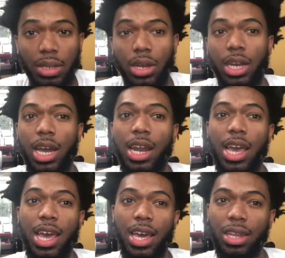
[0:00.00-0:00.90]
So I kind of
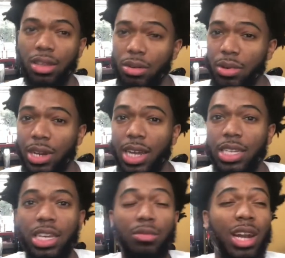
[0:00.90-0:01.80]
had a little bit of
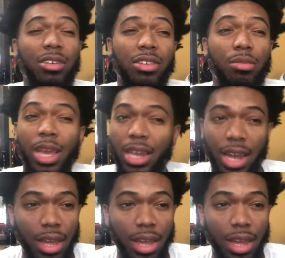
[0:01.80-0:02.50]
content, but I was only making like,